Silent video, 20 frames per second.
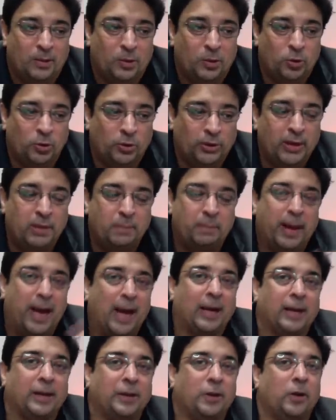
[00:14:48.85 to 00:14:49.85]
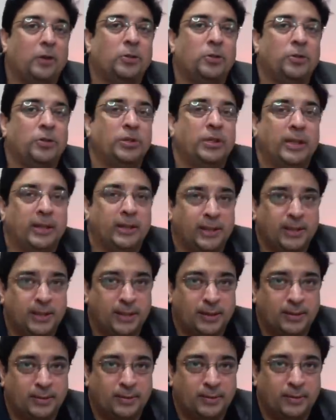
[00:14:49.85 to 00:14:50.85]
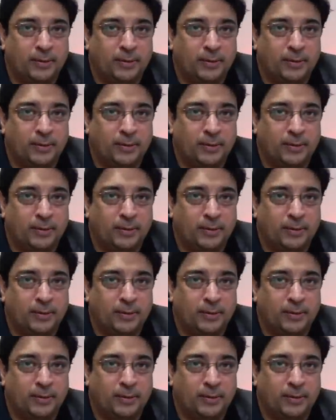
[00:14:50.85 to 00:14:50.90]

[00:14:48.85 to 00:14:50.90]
Looking back at all those years,